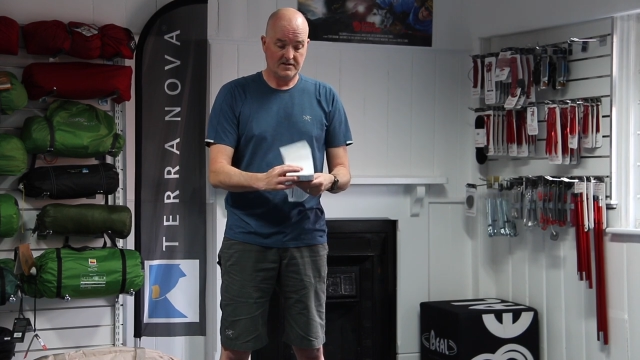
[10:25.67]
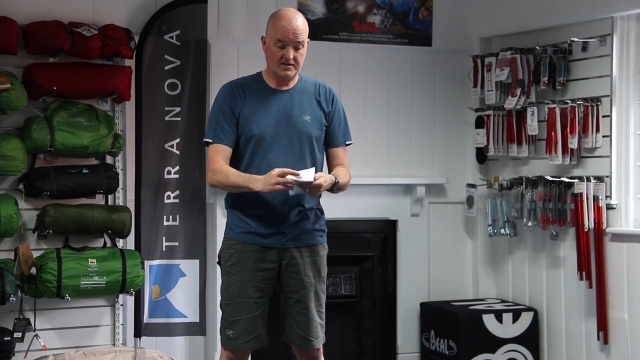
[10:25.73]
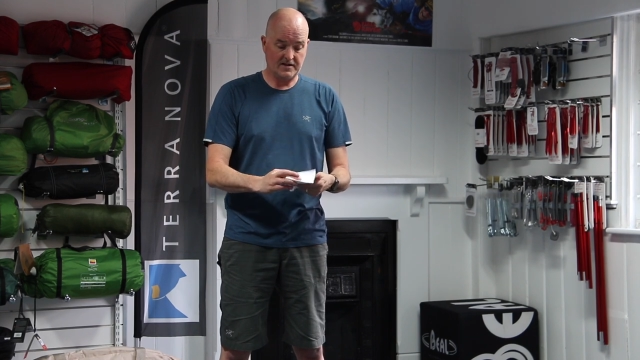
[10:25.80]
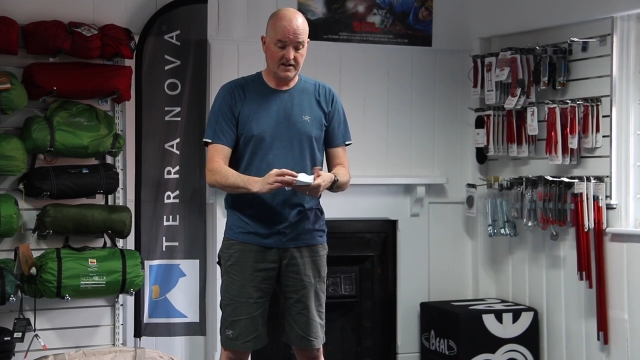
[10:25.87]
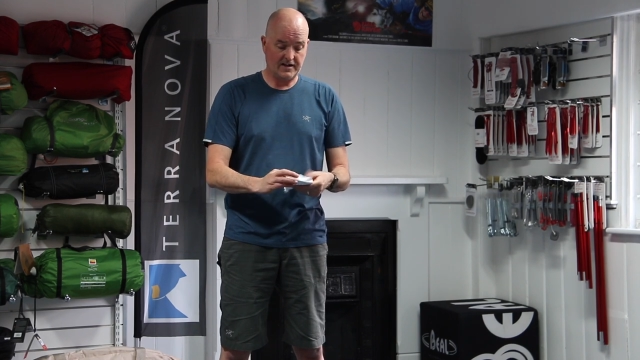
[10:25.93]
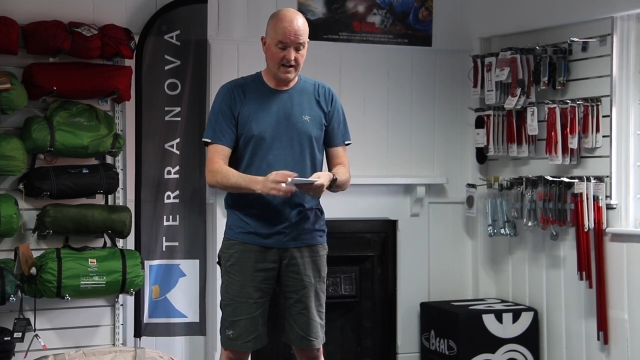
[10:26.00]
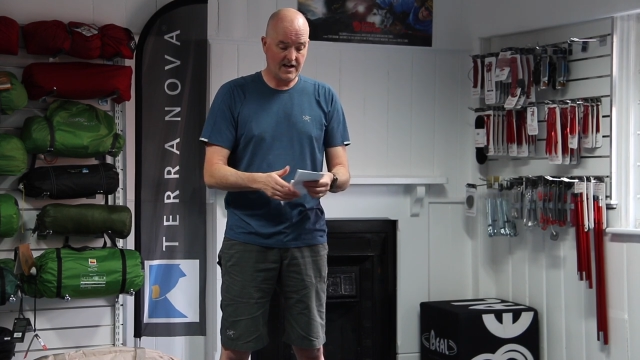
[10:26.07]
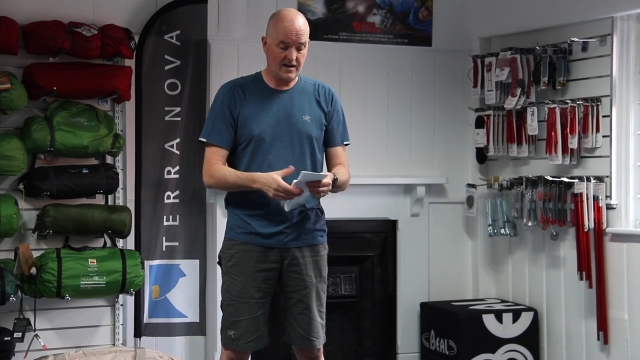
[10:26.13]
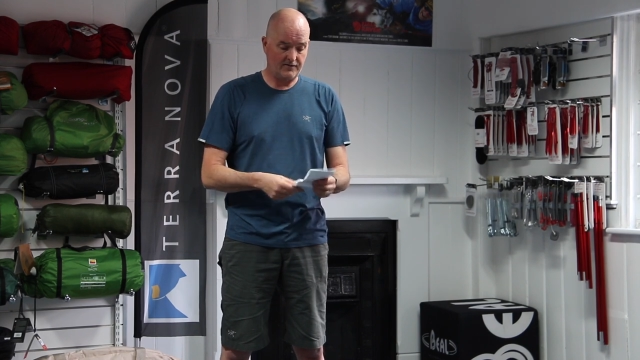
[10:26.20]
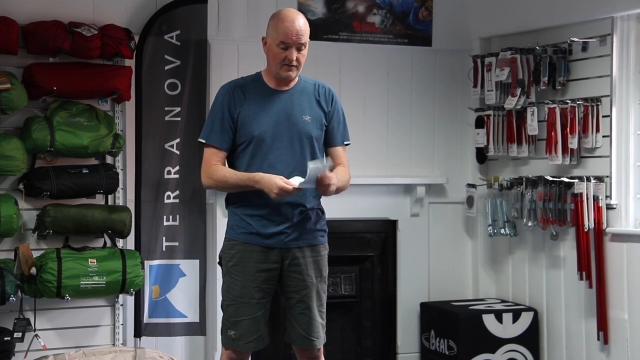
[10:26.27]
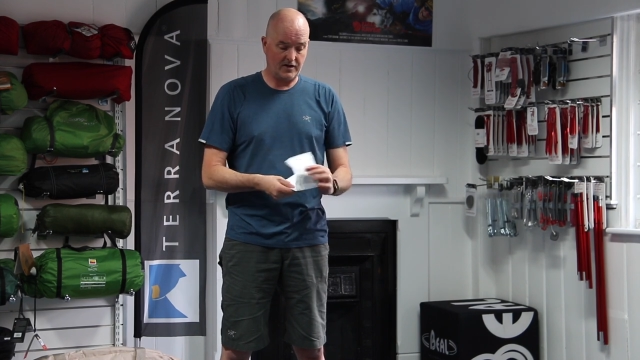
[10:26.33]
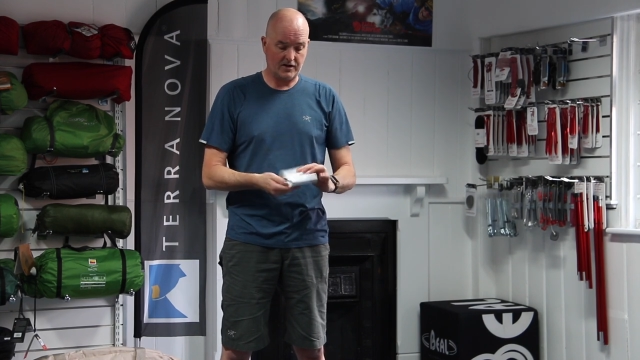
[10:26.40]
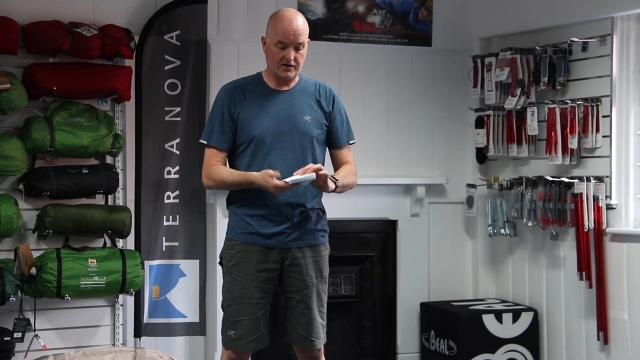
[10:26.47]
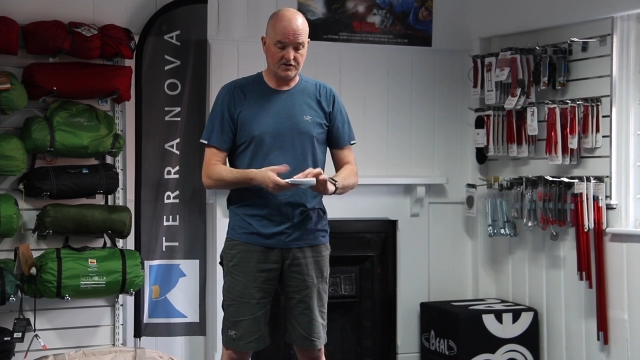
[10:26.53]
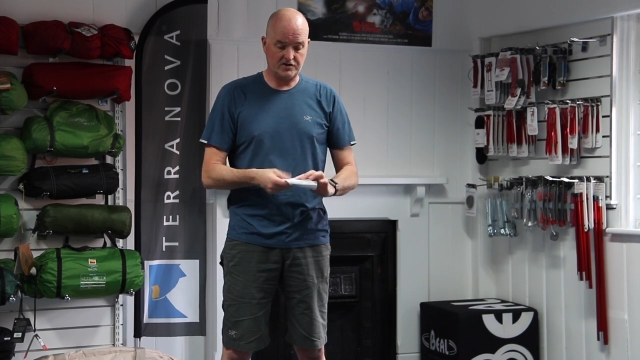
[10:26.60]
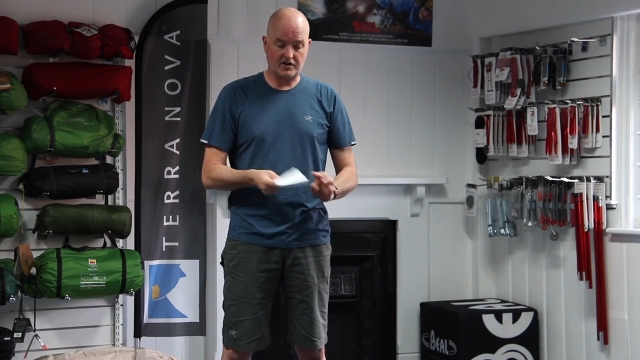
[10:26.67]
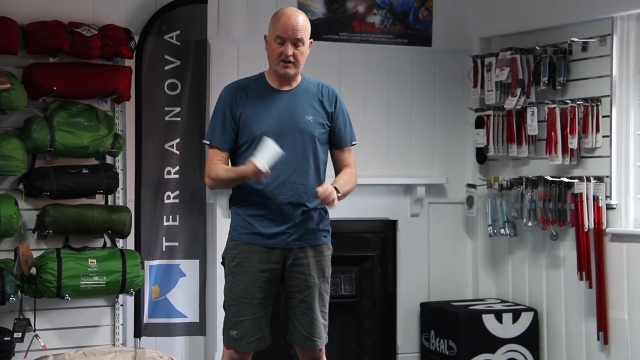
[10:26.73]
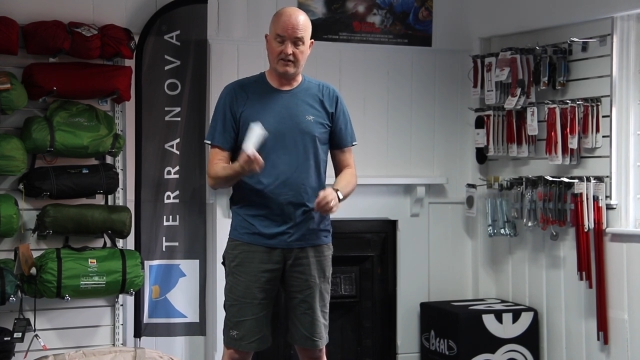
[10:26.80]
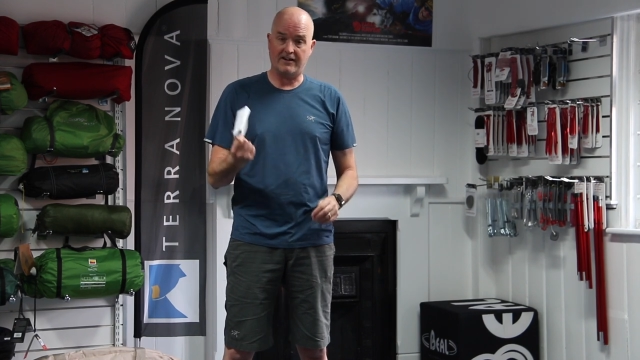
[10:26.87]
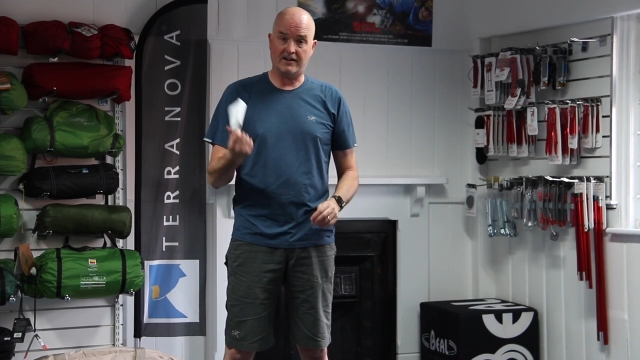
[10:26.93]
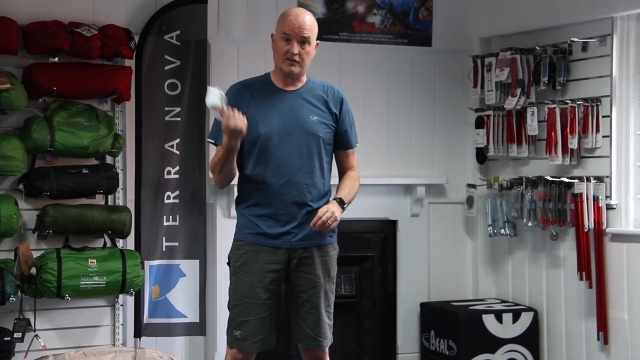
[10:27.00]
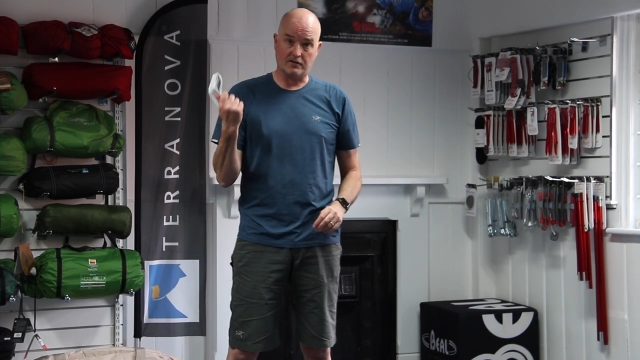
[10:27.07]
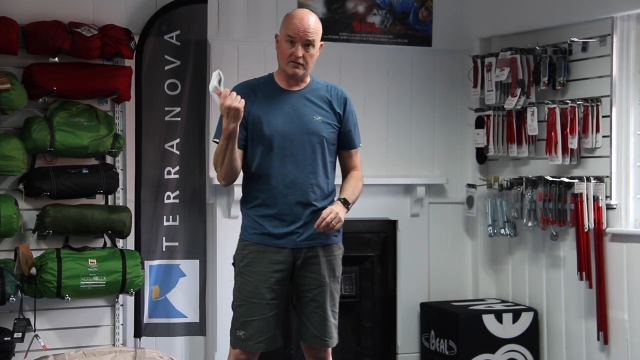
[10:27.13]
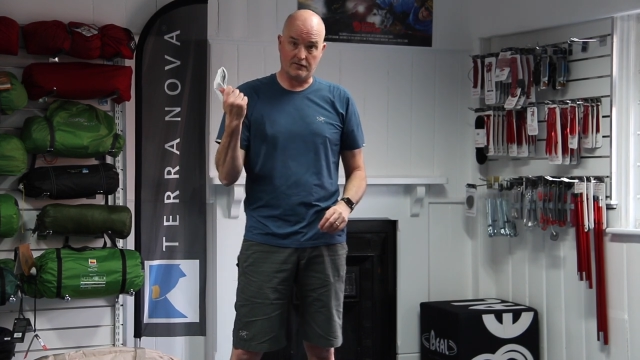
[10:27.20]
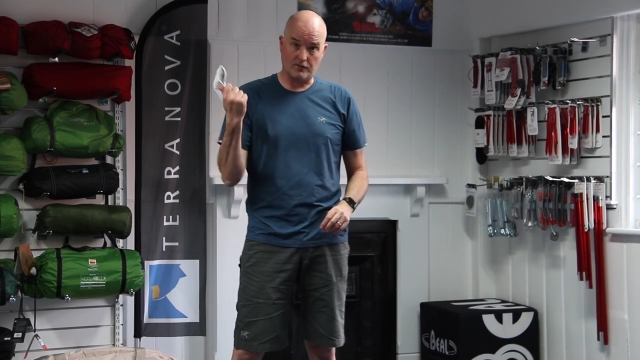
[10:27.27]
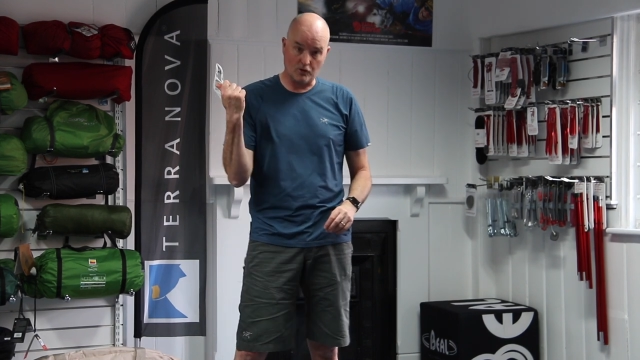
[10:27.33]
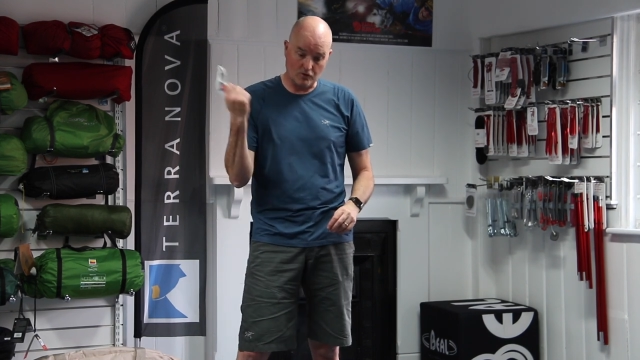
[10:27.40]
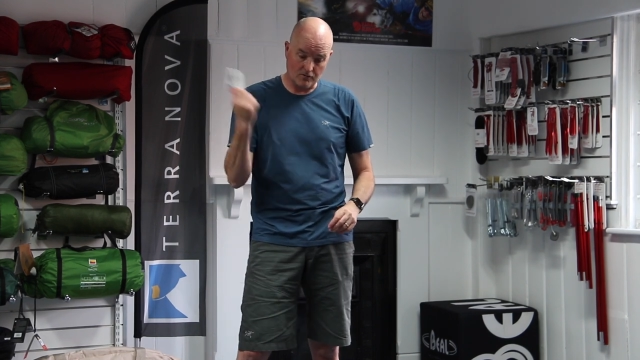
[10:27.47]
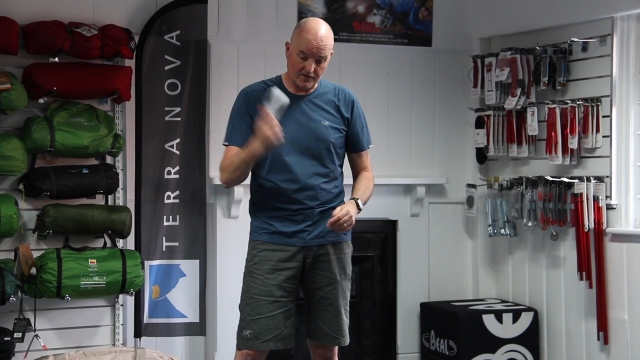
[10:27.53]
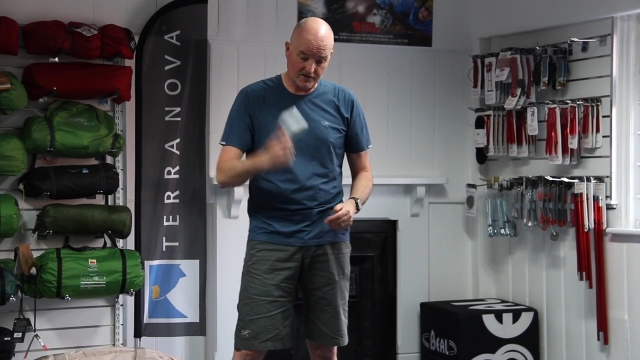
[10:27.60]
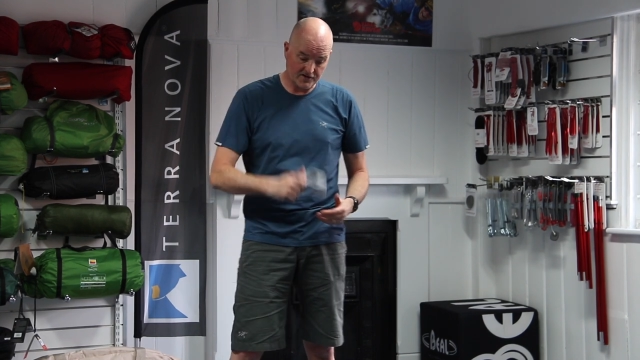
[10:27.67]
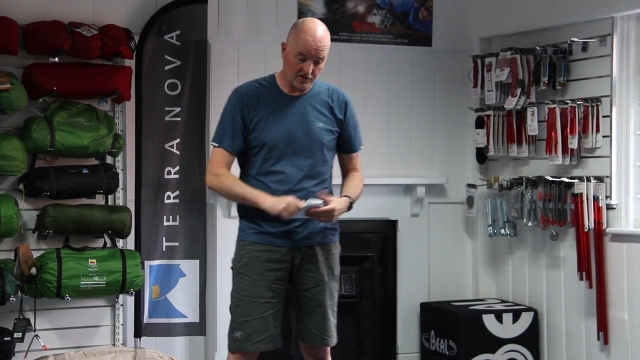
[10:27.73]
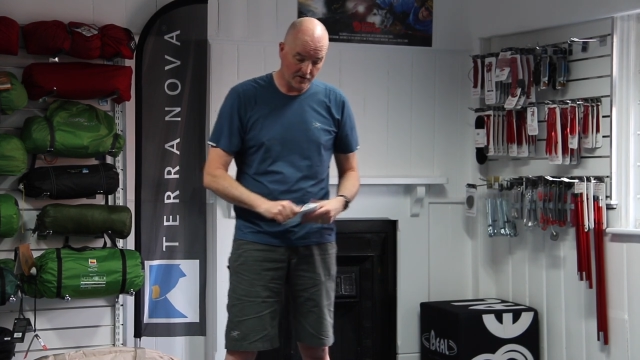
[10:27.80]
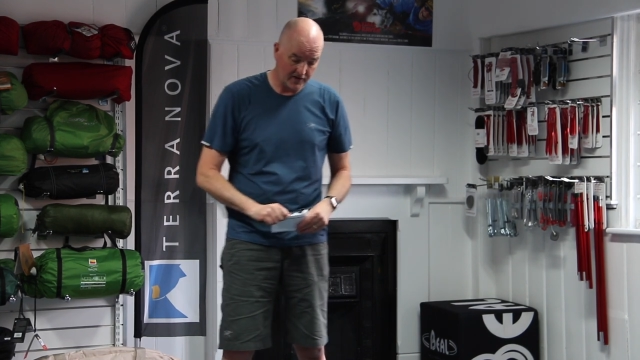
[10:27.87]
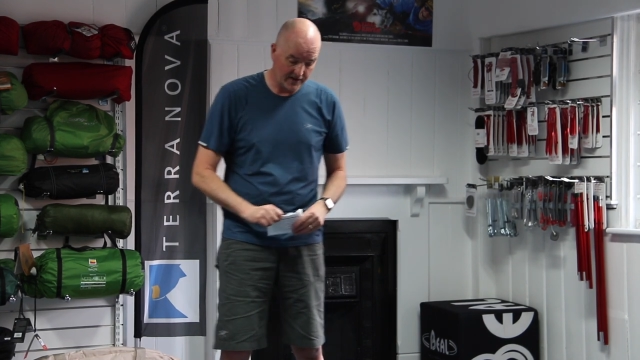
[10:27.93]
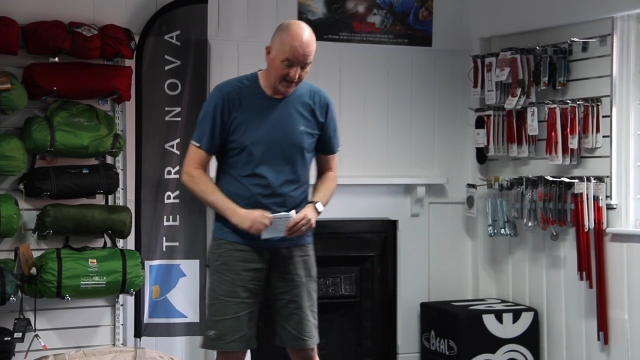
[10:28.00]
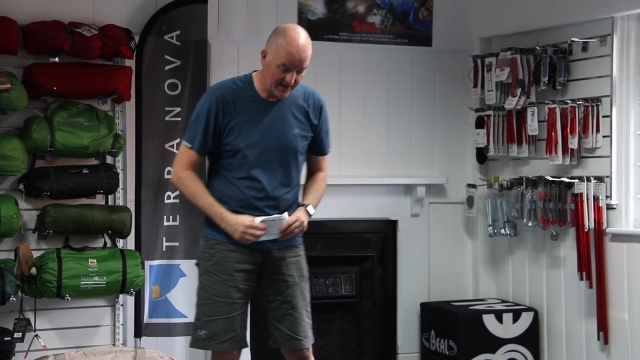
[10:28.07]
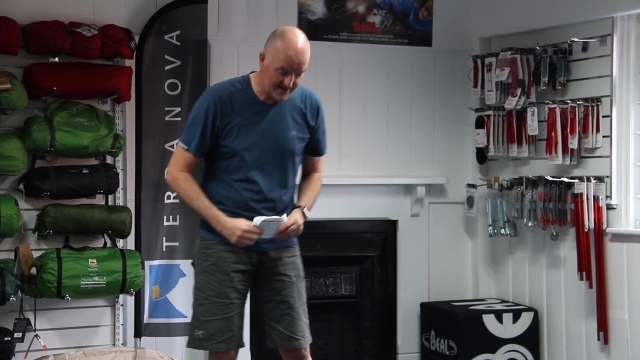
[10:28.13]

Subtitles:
So again, if you're going to chuck it around on the floor, it's not going